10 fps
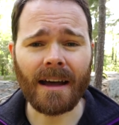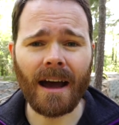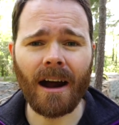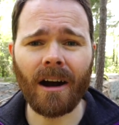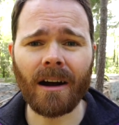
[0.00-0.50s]

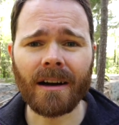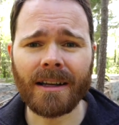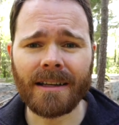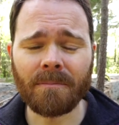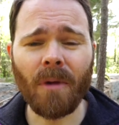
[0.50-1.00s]
our
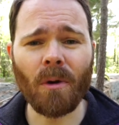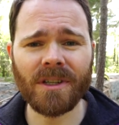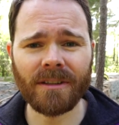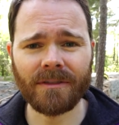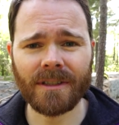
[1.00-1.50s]

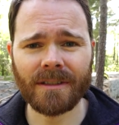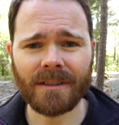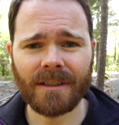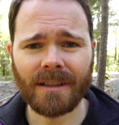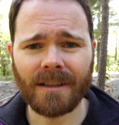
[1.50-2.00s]
motives
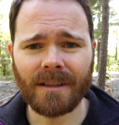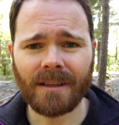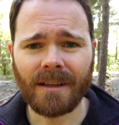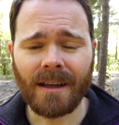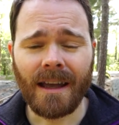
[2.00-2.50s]

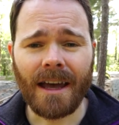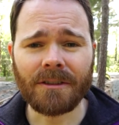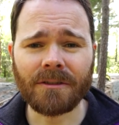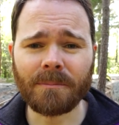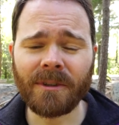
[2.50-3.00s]
and
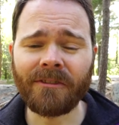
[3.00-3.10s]
to be